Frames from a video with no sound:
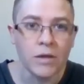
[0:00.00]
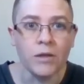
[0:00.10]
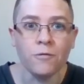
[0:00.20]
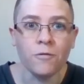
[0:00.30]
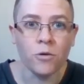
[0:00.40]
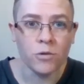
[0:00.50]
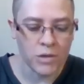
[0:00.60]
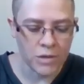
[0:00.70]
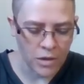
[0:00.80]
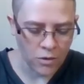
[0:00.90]
He froze
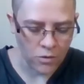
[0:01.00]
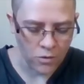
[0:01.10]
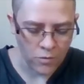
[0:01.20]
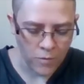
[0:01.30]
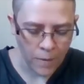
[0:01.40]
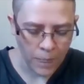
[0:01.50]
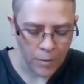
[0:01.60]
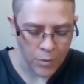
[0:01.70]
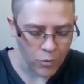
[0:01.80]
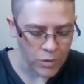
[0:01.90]
in terror,
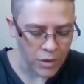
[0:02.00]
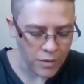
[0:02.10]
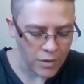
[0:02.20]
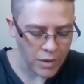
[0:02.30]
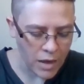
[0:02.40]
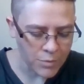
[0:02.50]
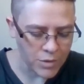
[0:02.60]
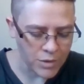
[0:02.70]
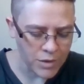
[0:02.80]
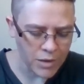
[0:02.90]
but when nothing happened,